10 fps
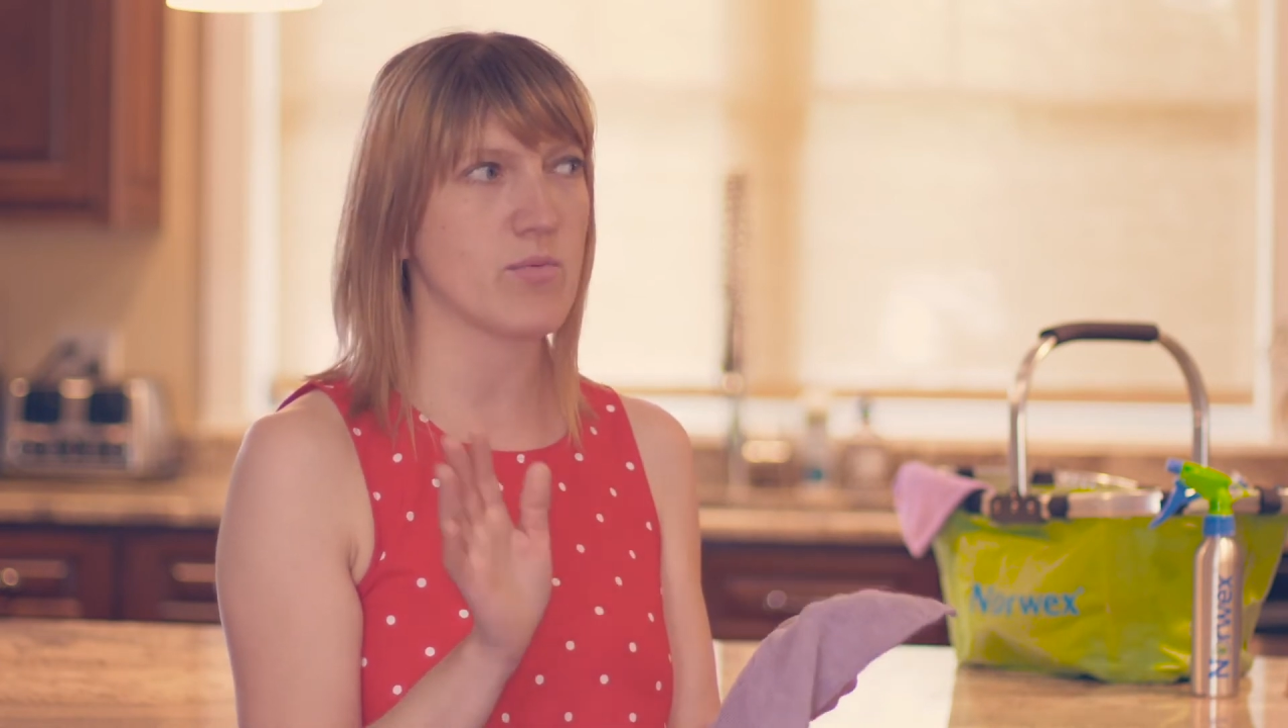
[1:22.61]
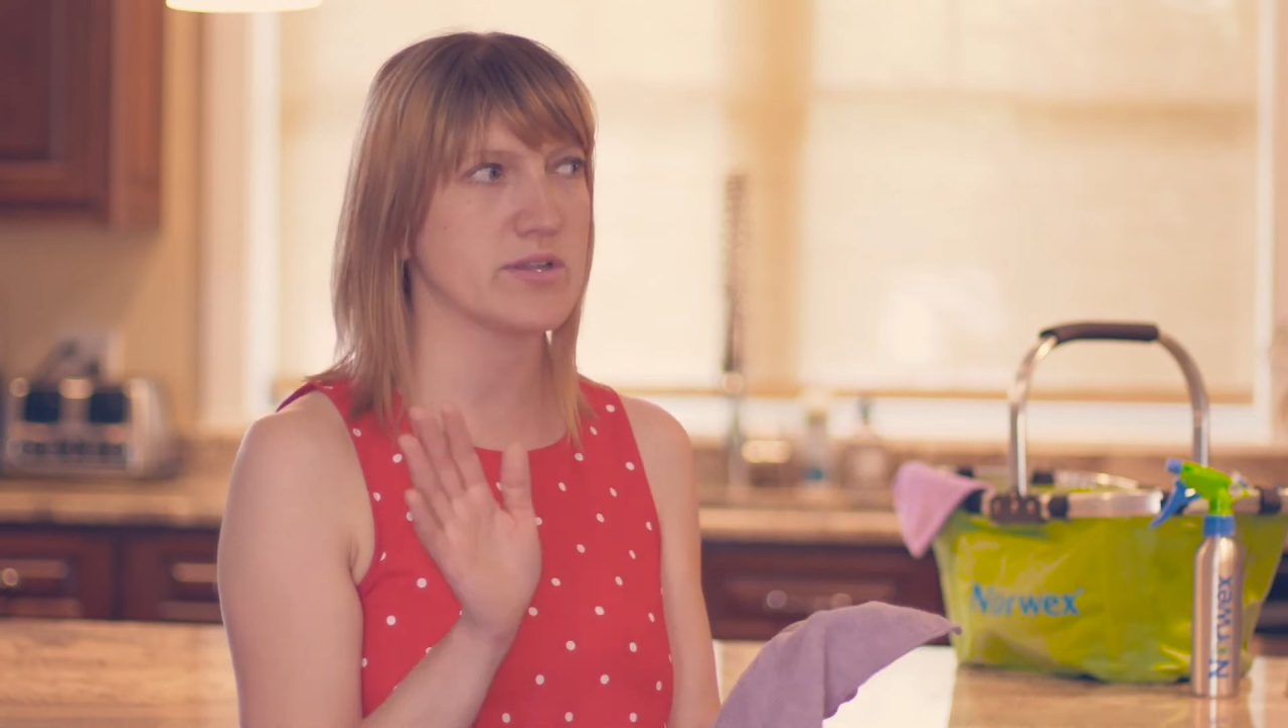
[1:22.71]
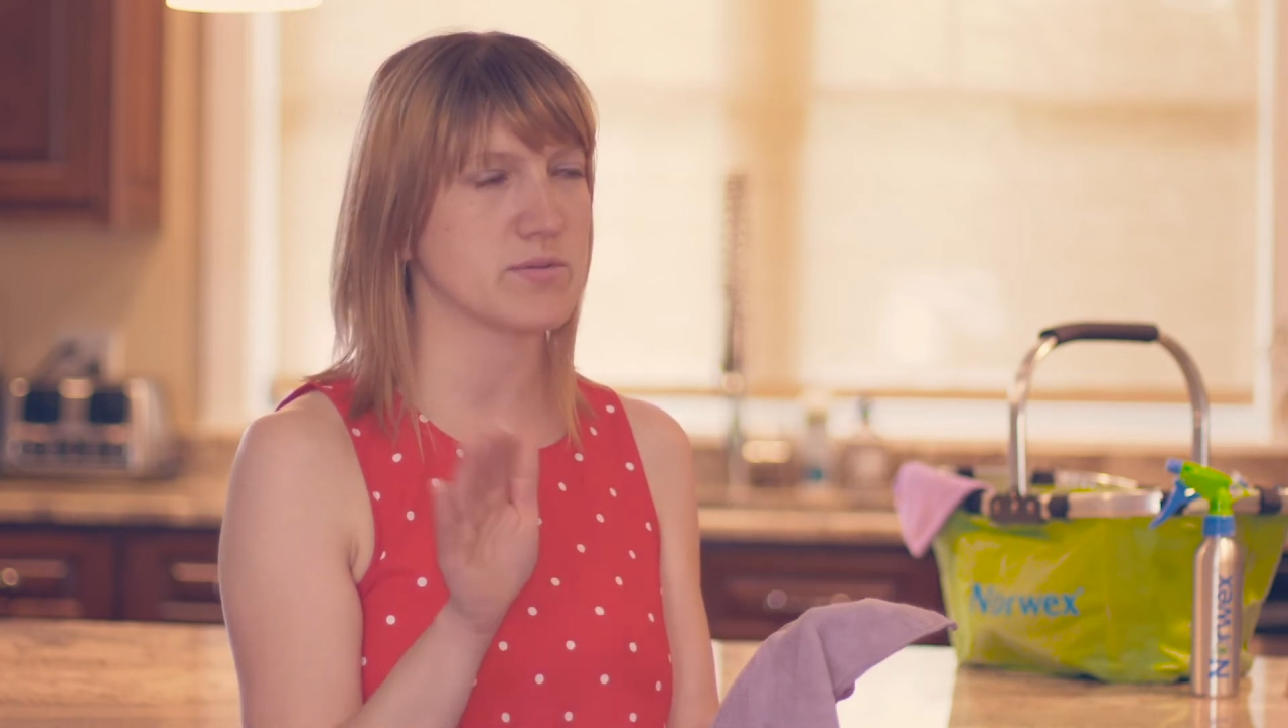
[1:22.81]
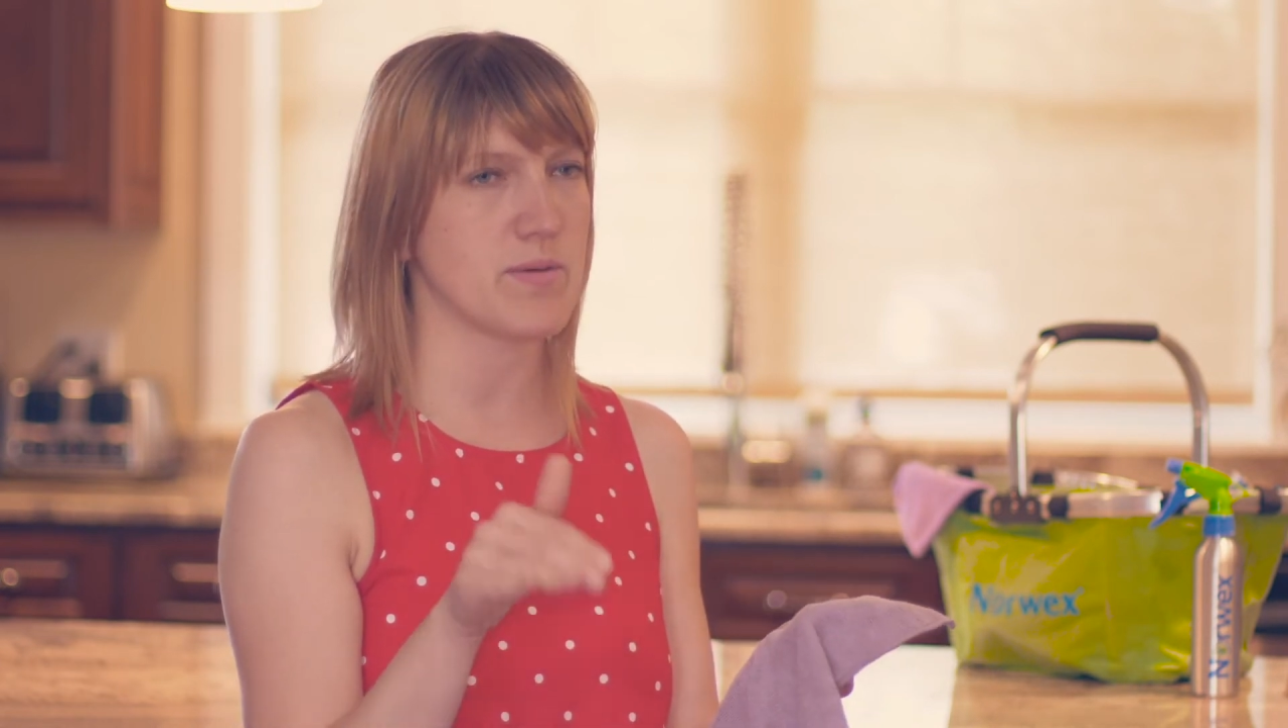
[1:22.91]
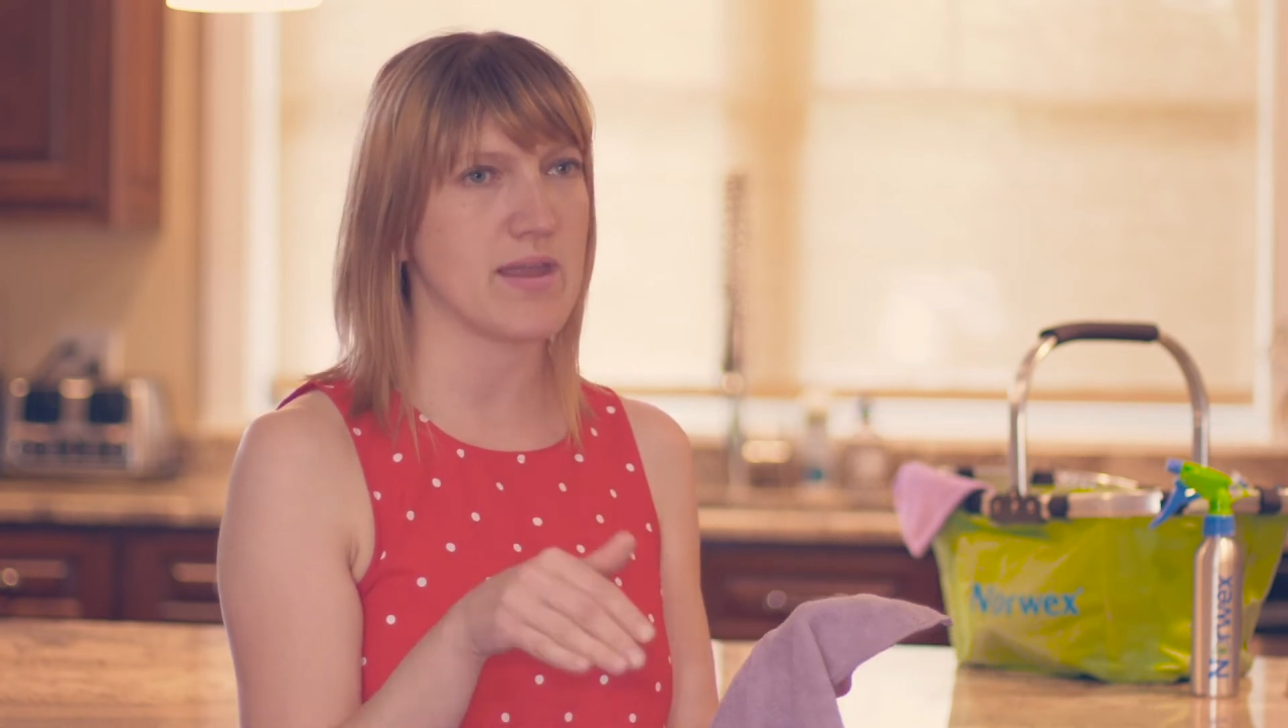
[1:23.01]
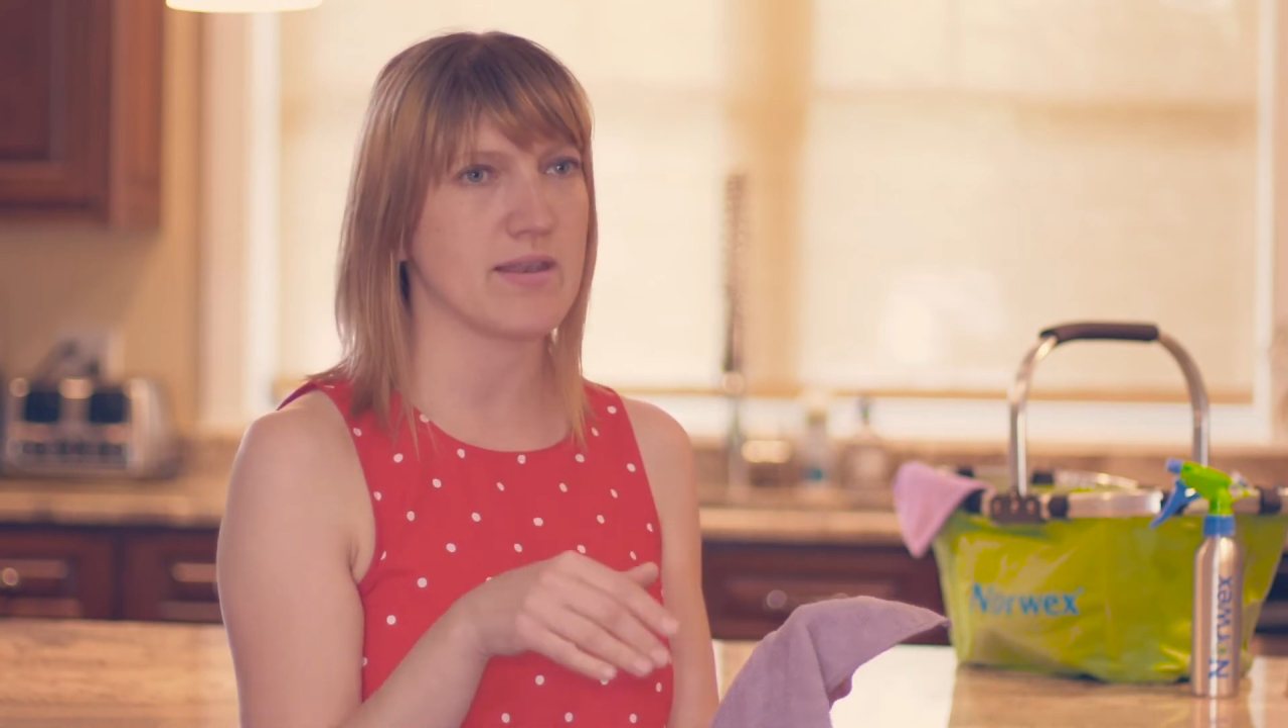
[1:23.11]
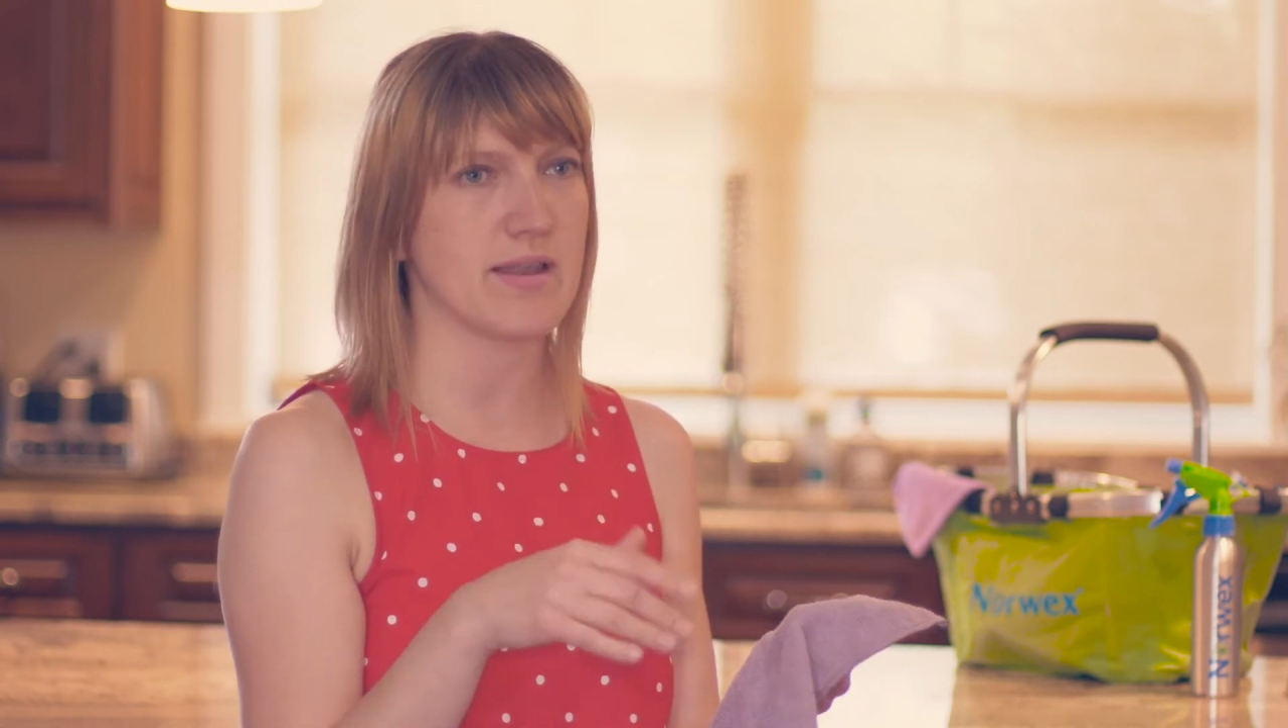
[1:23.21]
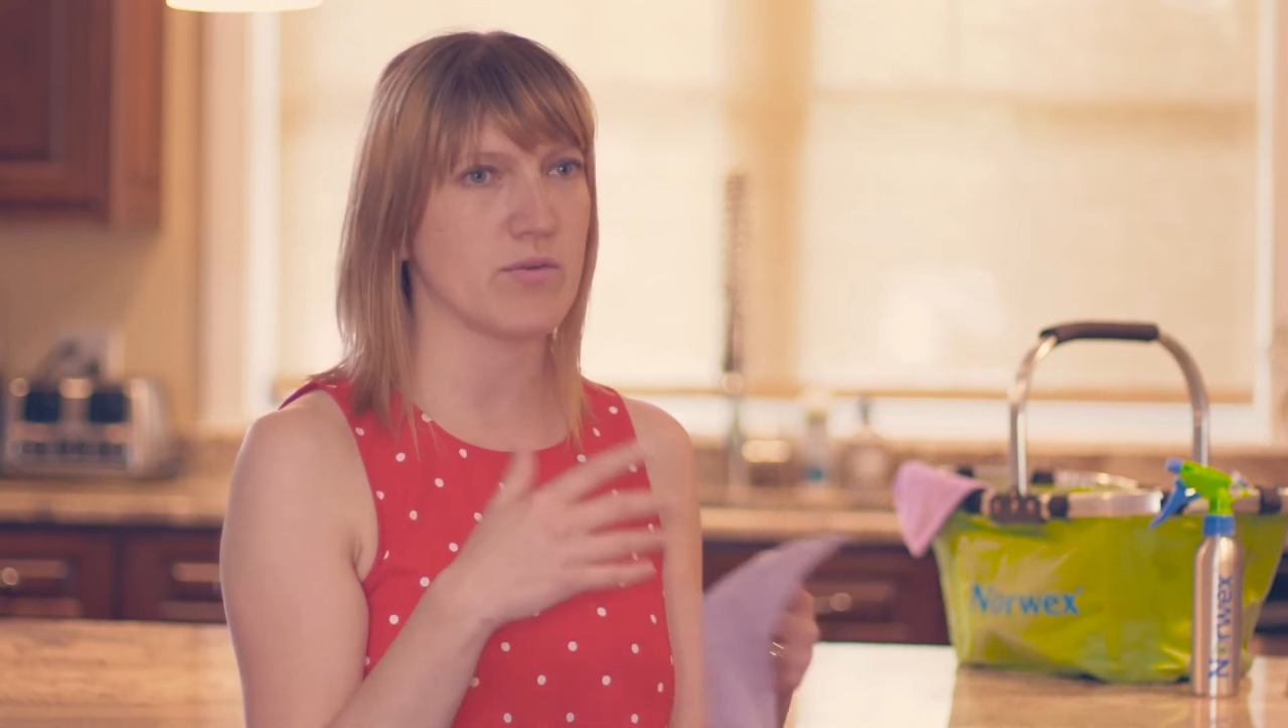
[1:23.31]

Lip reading: went to bed and